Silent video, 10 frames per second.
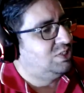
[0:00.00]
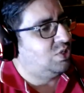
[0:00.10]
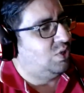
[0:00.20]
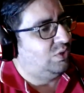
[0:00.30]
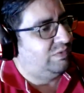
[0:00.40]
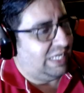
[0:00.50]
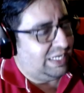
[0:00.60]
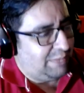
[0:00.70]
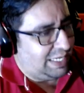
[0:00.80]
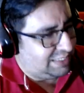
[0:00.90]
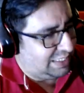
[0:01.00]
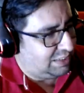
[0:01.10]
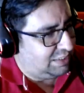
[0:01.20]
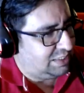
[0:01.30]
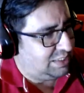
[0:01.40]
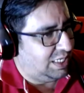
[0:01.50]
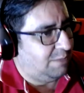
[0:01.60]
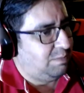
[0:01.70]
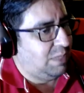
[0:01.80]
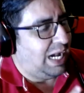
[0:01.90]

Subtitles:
So you've done amazing this year.